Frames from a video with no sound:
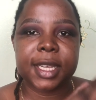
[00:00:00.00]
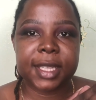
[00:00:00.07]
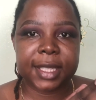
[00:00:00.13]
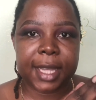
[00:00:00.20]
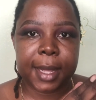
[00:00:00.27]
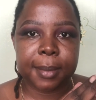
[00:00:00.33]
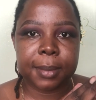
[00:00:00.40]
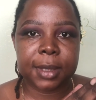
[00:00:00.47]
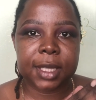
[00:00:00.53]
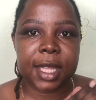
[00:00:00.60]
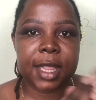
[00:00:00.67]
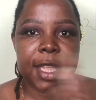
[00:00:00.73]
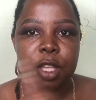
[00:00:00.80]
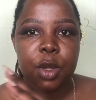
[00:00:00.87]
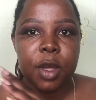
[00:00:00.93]
exams
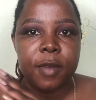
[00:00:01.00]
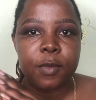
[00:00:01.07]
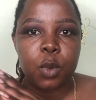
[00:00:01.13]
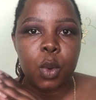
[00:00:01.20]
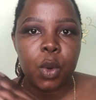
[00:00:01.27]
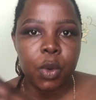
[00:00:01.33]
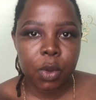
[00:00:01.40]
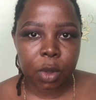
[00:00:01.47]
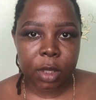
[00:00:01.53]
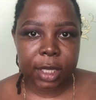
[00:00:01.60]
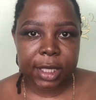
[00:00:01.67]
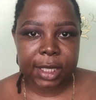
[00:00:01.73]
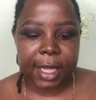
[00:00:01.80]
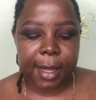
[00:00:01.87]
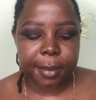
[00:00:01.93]
and then you have oral
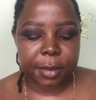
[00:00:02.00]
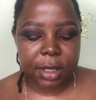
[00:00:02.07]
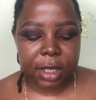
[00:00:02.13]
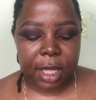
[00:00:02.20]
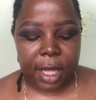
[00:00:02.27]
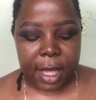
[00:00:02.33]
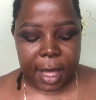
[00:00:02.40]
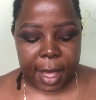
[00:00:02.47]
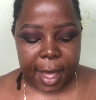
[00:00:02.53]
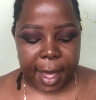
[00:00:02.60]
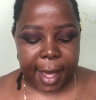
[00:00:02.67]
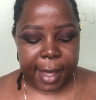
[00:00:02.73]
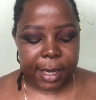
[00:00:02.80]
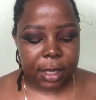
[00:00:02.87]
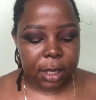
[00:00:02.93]
exams,
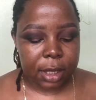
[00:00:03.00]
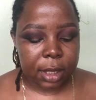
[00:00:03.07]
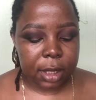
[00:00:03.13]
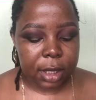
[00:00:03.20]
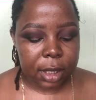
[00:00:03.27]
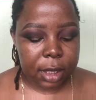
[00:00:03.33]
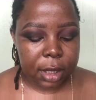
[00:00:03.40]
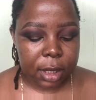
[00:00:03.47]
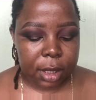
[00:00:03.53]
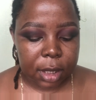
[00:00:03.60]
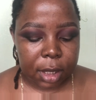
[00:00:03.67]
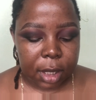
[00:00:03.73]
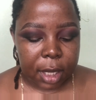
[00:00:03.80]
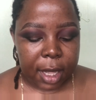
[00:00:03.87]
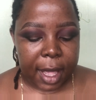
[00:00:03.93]
and
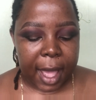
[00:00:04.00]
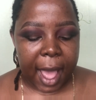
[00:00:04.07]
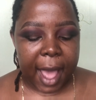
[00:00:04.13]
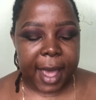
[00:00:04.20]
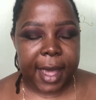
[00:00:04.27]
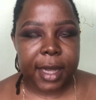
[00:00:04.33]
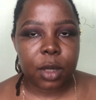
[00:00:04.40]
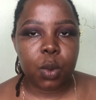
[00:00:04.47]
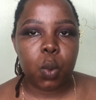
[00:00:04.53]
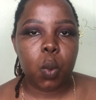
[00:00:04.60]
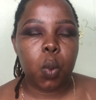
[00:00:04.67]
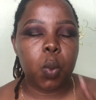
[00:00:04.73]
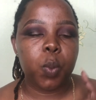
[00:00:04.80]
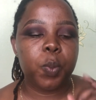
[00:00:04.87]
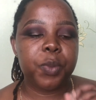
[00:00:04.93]
I had
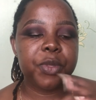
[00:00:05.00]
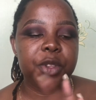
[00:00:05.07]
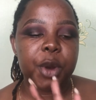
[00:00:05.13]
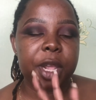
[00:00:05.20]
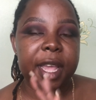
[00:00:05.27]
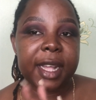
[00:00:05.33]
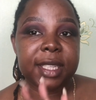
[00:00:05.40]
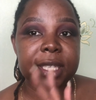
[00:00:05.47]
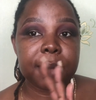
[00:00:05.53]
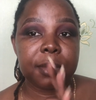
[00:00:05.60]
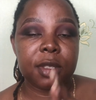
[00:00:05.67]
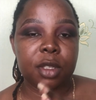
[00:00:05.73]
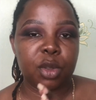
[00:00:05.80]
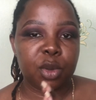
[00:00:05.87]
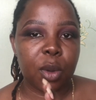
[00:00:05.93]
3
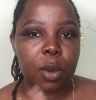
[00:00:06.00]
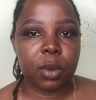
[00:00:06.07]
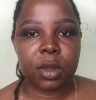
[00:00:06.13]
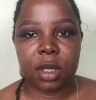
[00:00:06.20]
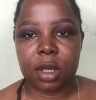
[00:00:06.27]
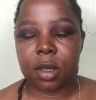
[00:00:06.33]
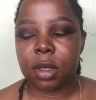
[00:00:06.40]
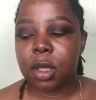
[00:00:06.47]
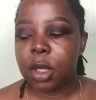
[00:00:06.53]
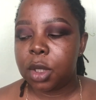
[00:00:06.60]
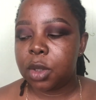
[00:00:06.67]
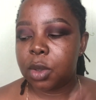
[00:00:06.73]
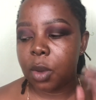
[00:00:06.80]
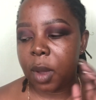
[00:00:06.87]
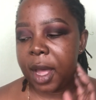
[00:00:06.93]
exams in total.
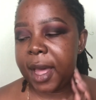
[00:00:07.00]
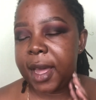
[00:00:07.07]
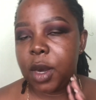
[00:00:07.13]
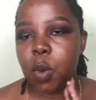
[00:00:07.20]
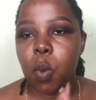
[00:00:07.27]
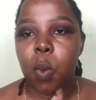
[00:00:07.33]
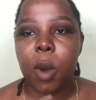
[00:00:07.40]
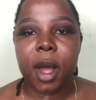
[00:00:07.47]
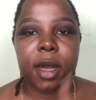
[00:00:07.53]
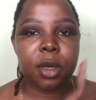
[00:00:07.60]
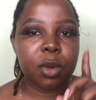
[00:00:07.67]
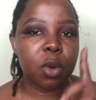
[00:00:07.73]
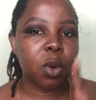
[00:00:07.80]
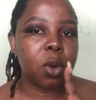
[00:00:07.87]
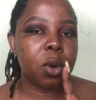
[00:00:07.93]
So I had one